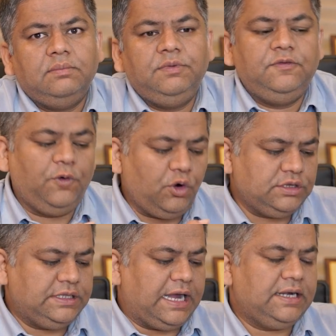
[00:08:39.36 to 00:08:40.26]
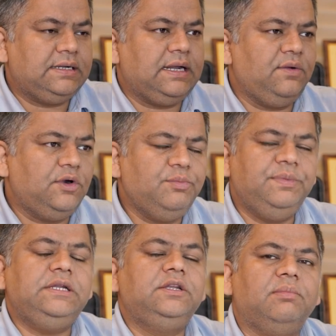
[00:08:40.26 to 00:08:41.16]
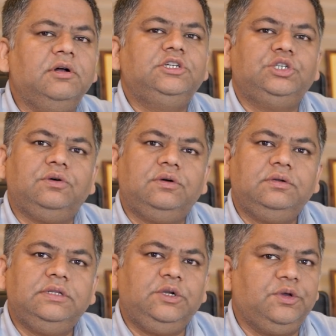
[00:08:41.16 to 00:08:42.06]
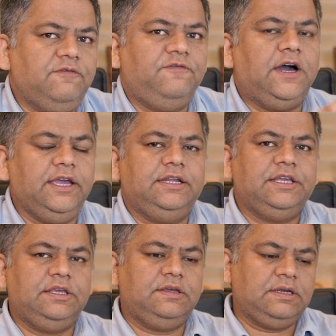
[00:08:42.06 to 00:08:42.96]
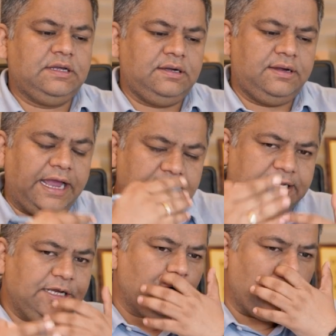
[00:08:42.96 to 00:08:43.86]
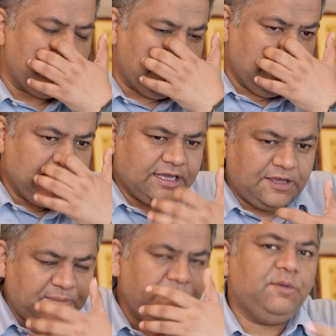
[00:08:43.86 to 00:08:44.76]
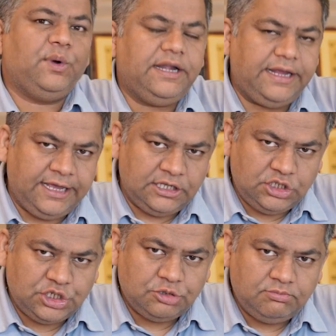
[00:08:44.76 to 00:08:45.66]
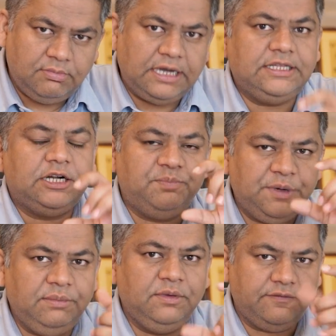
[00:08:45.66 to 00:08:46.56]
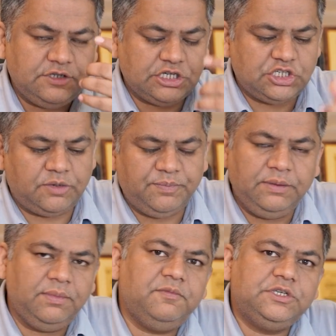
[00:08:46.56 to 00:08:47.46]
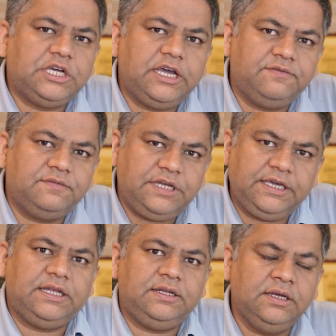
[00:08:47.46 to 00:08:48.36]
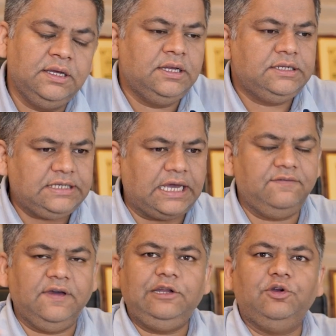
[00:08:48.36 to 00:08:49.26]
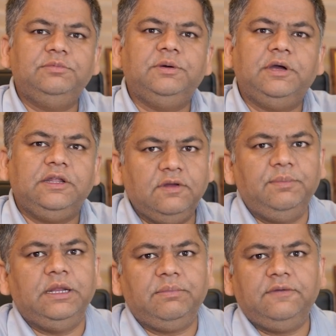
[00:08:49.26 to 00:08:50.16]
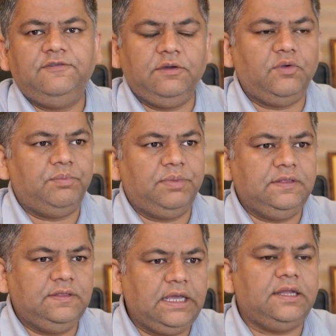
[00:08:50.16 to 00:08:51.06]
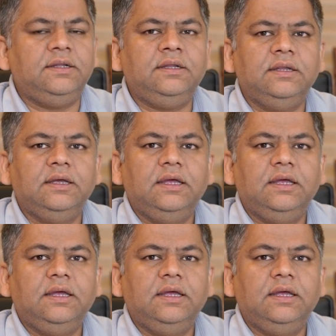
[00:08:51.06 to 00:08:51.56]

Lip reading: before that I want to be double sure that, okay, fine, writing call, give me one edge by that premium, which extra premium which I have taken. Time value of the money will be in my favor. But then